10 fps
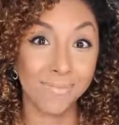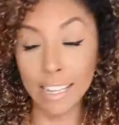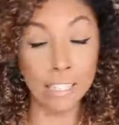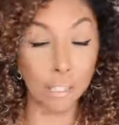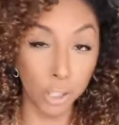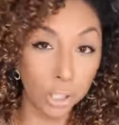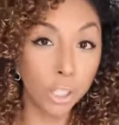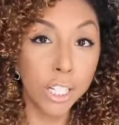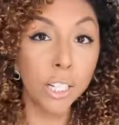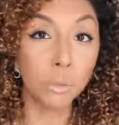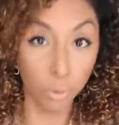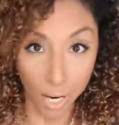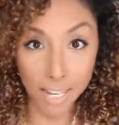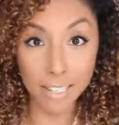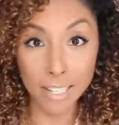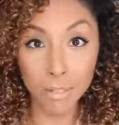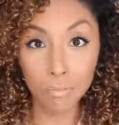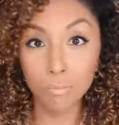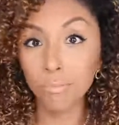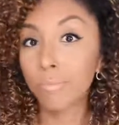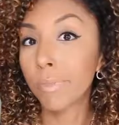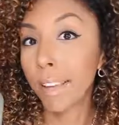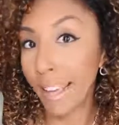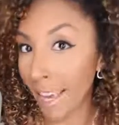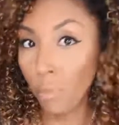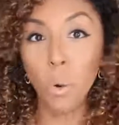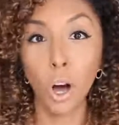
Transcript: It's literally rice and